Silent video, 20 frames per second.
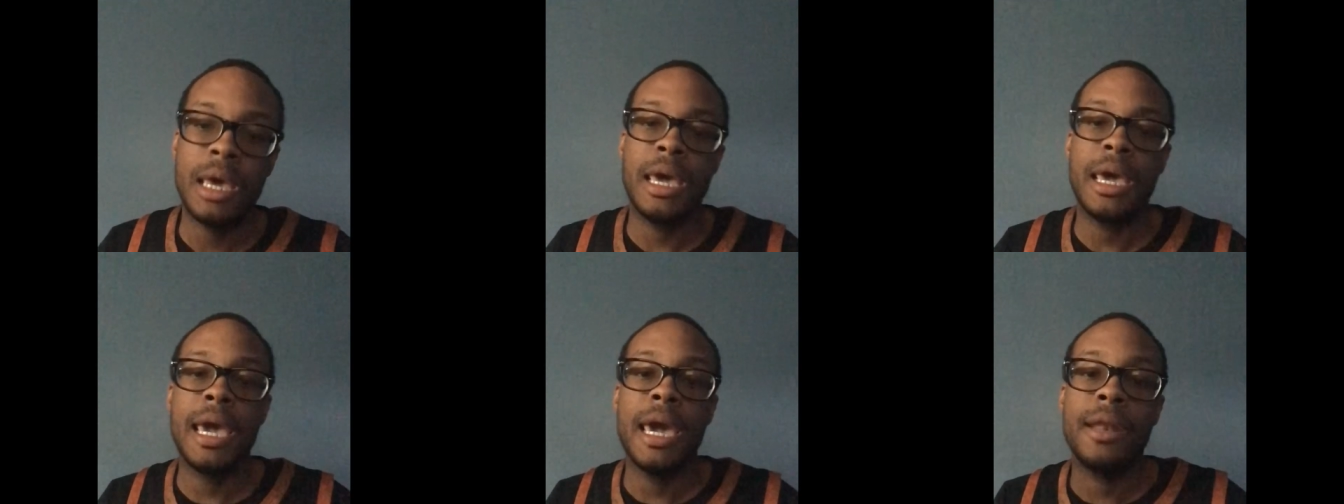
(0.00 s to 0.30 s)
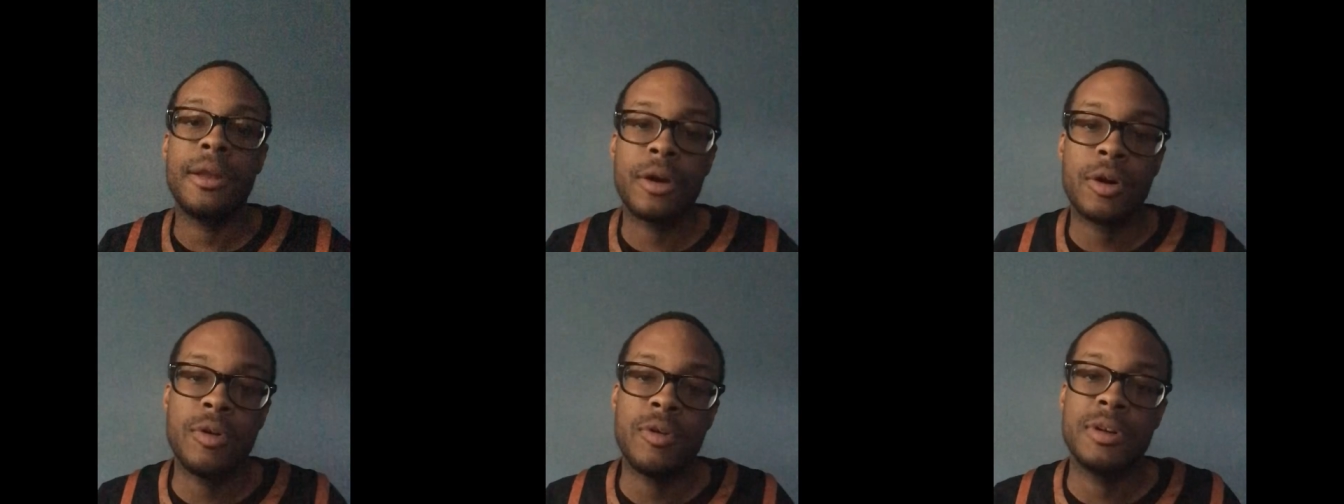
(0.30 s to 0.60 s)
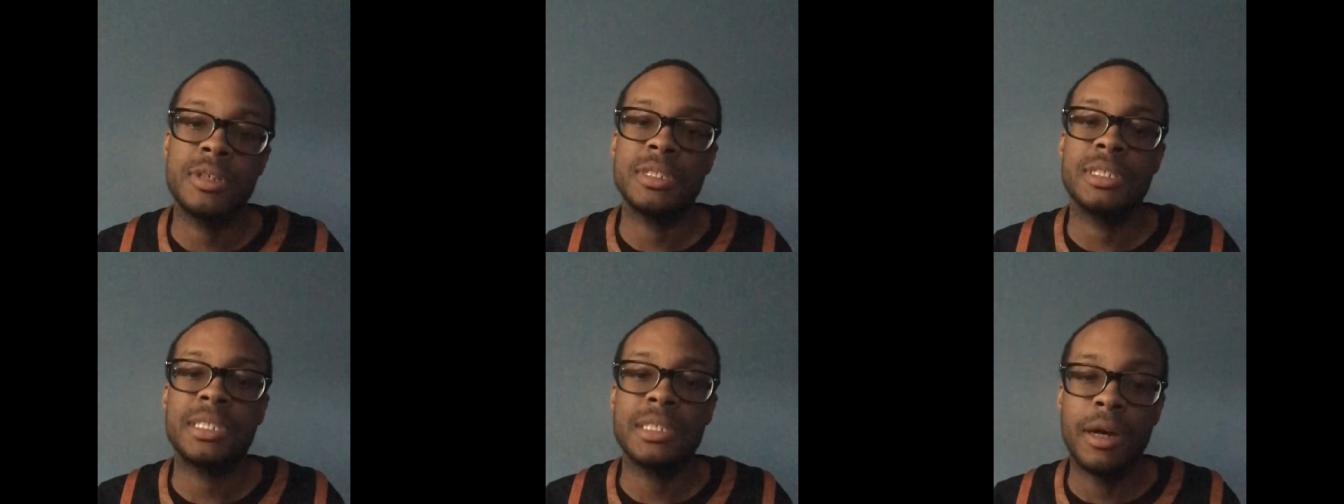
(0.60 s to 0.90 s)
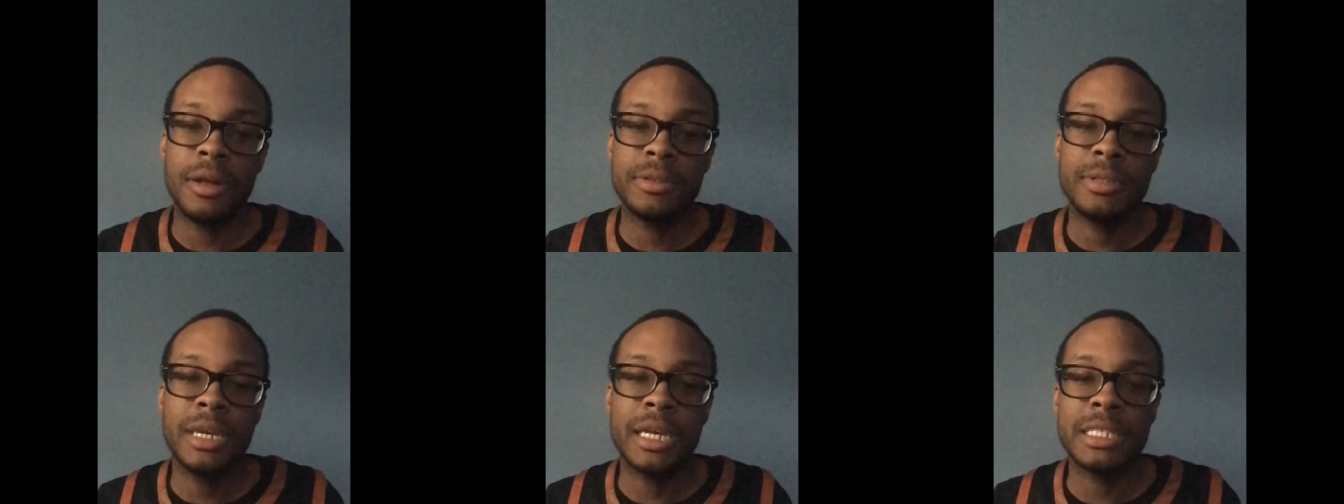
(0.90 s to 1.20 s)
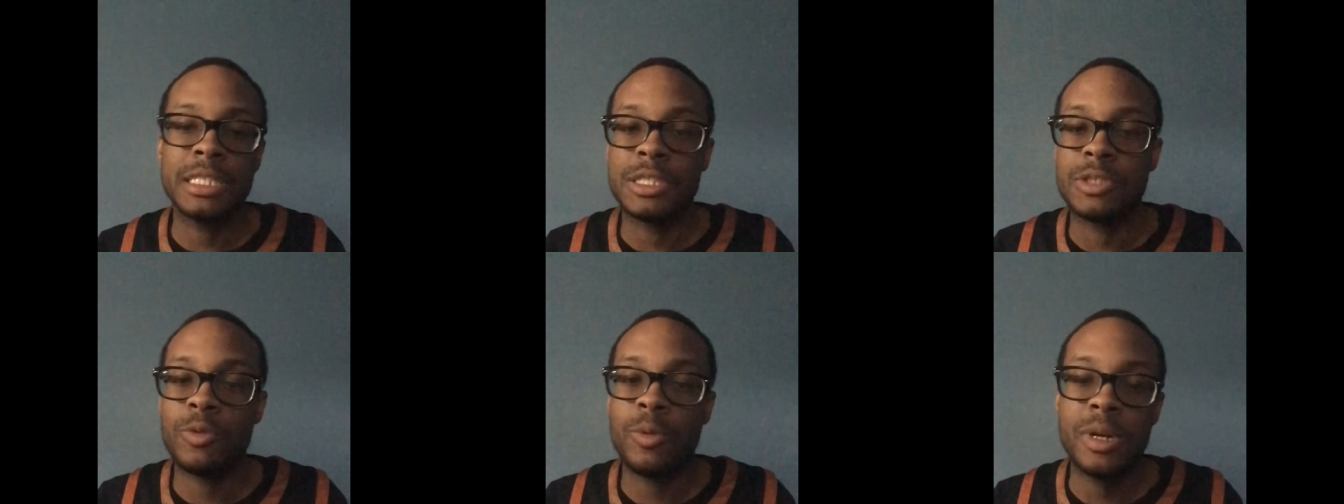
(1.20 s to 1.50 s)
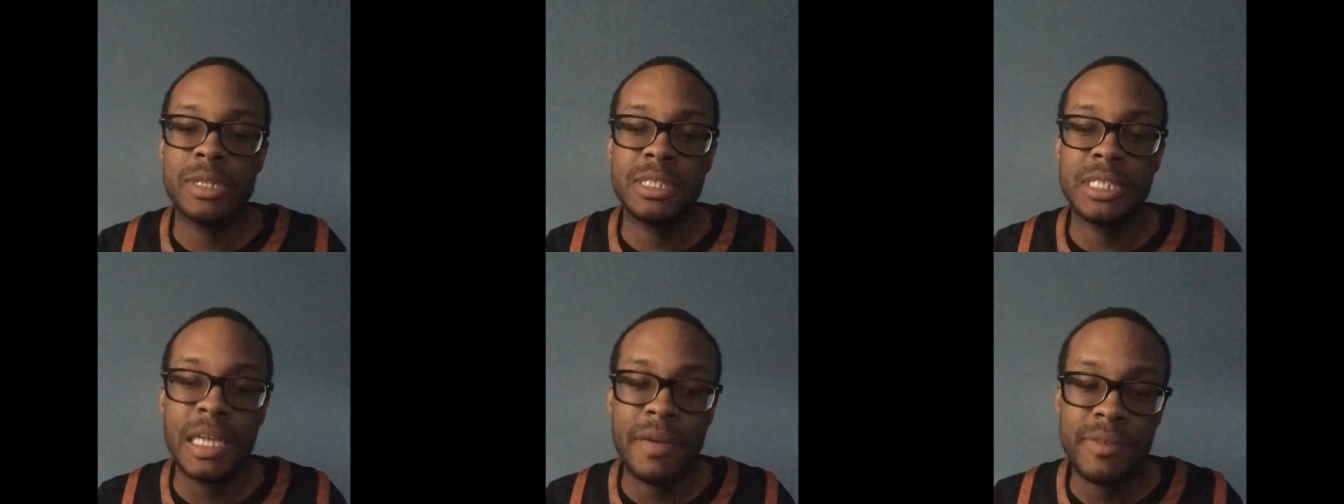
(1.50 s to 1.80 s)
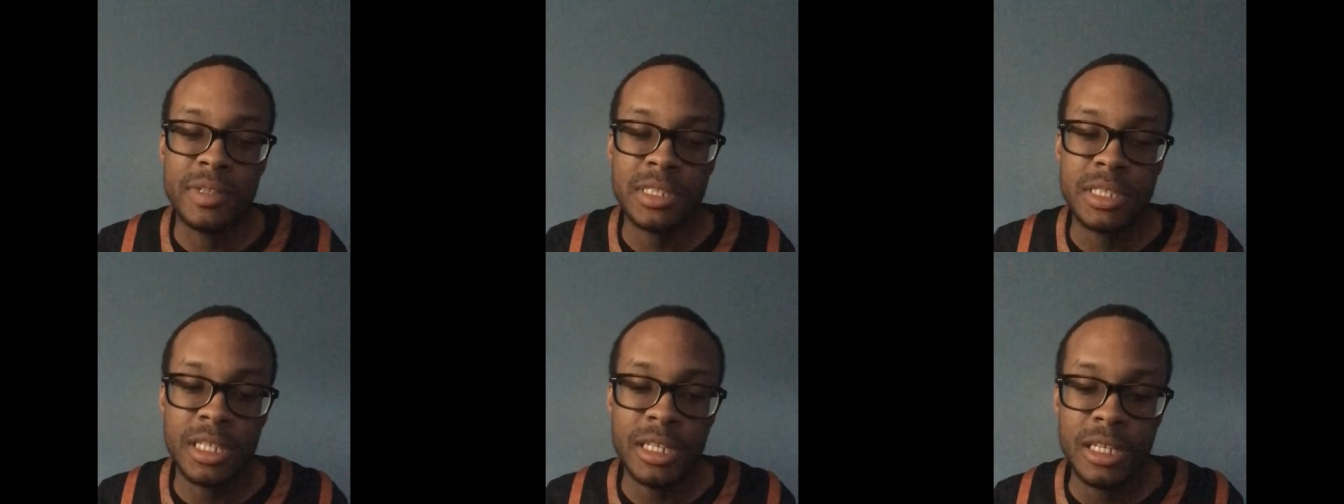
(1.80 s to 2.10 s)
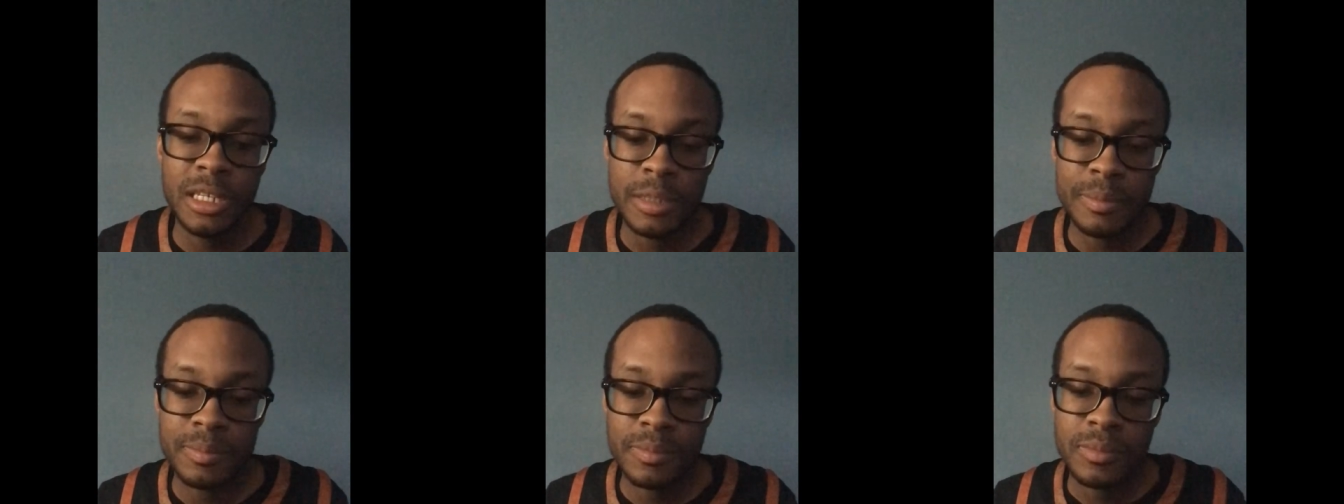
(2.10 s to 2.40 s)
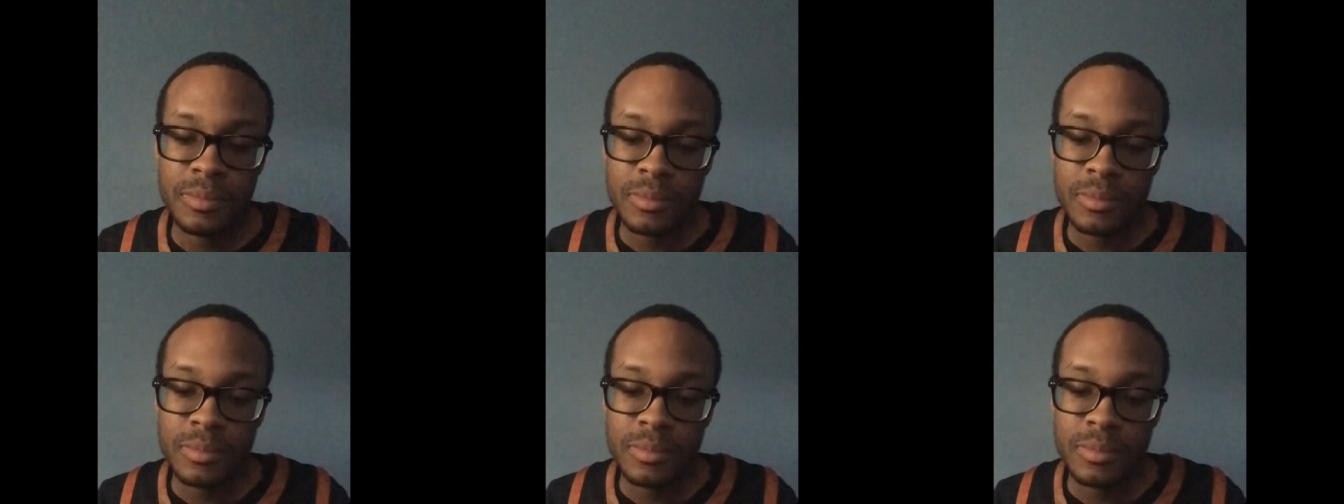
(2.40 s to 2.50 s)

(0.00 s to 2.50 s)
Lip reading: And, of course, Celtics in 2017.